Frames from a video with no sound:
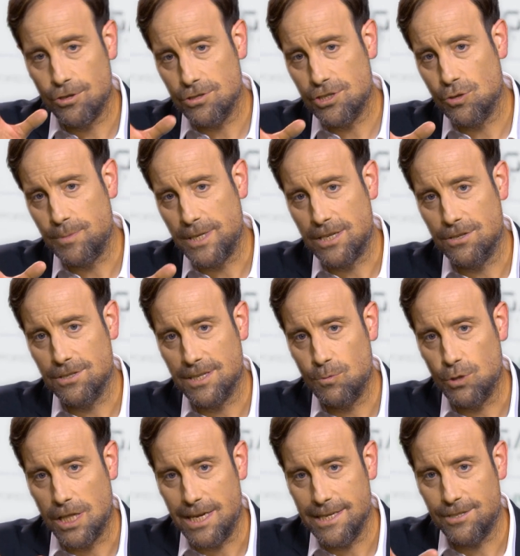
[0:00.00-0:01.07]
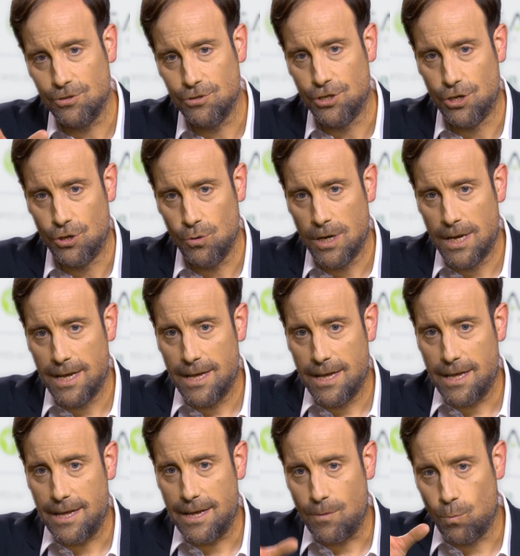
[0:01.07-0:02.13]
also because I would like to know
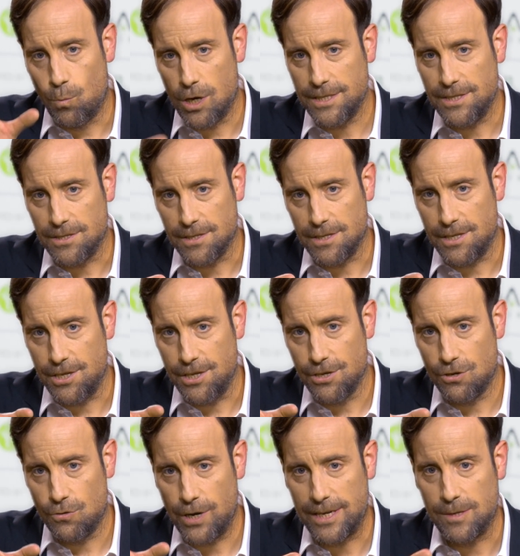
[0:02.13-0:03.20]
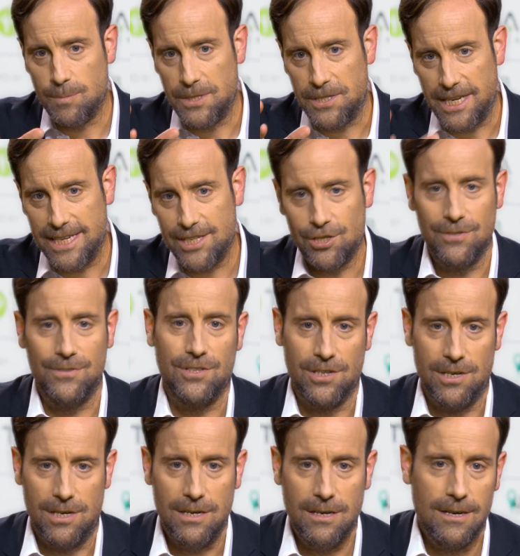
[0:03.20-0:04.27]
what your recommendations
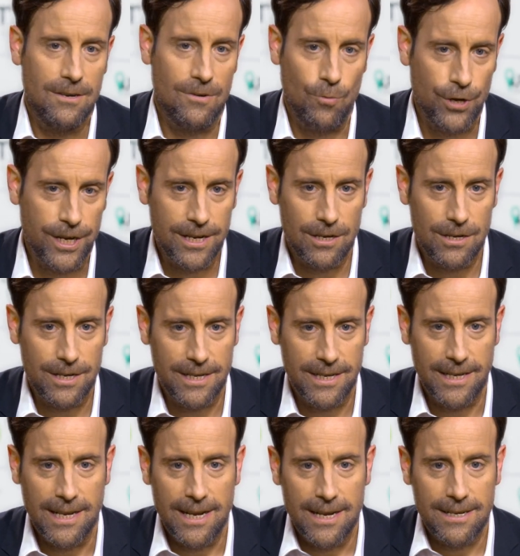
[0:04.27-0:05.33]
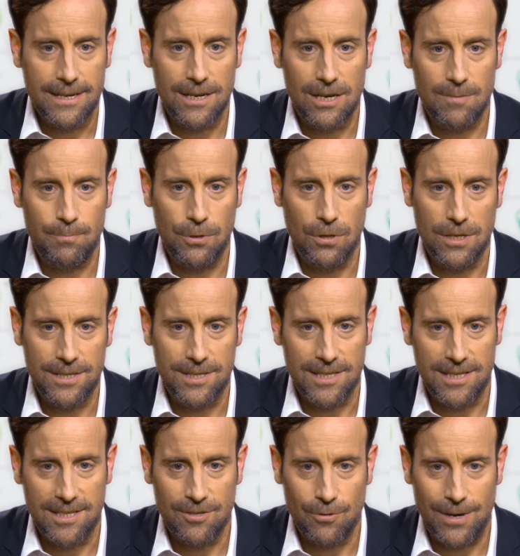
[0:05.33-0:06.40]
are regarding car
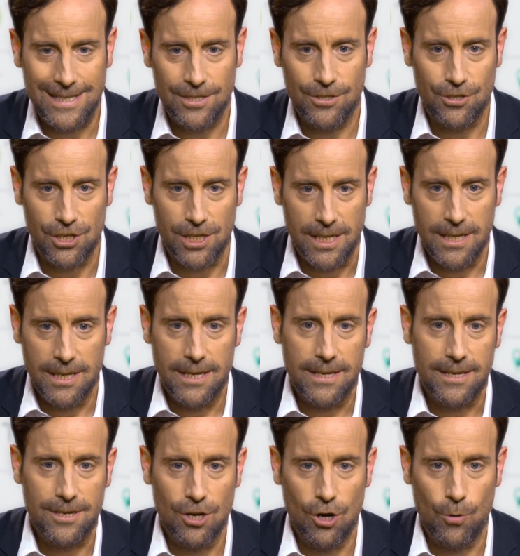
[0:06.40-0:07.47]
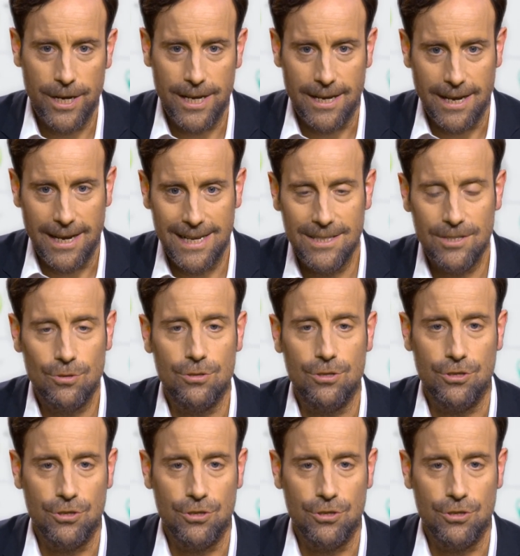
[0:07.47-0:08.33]
policy strategy going into the